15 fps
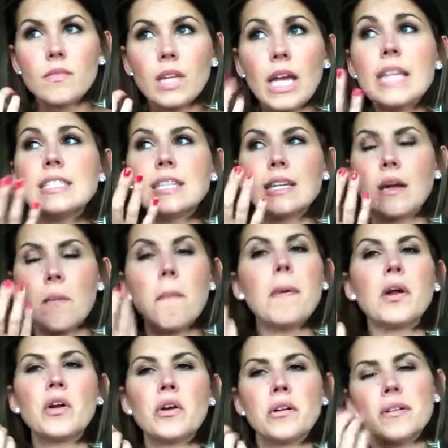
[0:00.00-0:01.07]
it's like
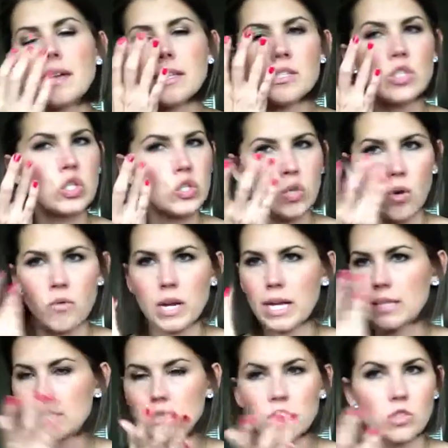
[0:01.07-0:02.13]
butter. It is so
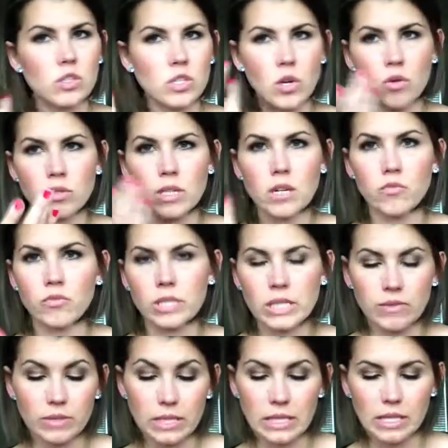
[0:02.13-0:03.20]
nice. It just goes on really,
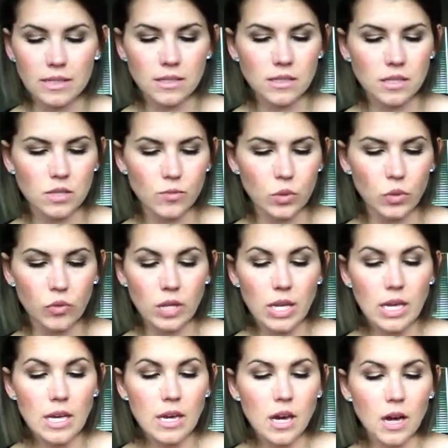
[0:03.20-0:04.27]
really nice and smooth.
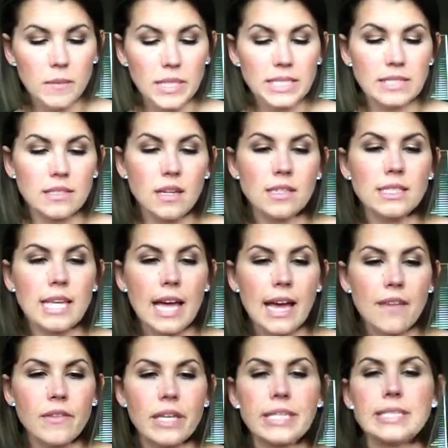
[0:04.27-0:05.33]
It does
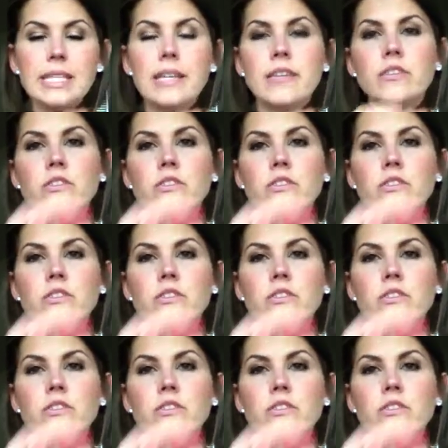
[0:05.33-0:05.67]
have a tint